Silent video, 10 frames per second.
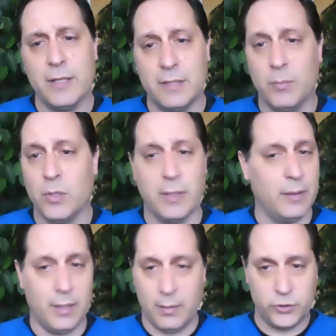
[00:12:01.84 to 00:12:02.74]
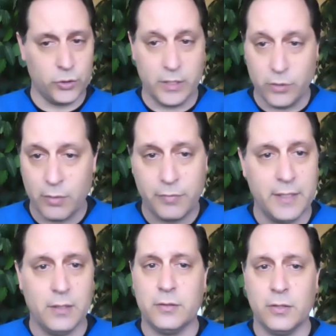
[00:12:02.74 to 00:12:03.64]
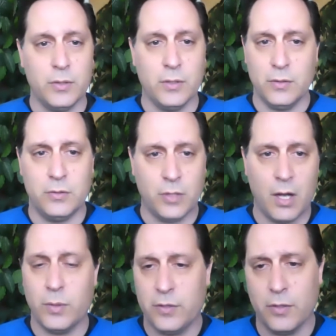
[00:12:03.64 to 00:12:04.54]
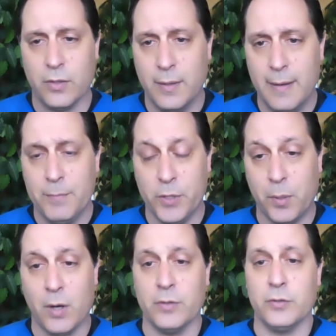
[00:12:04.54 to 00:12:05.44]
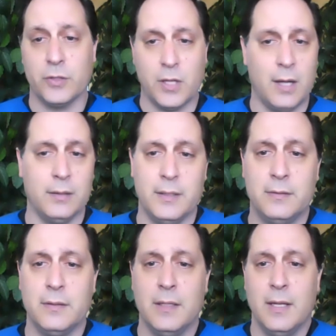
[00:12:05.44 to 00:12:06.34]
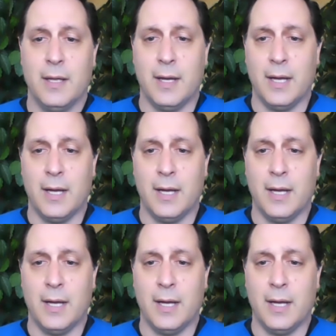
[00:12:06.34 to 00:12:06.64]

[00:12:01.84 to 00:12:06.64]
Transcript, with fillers: similar. I'm sure in your field too, you, you talk with your, your partners, your colleagues. Mm-hmm.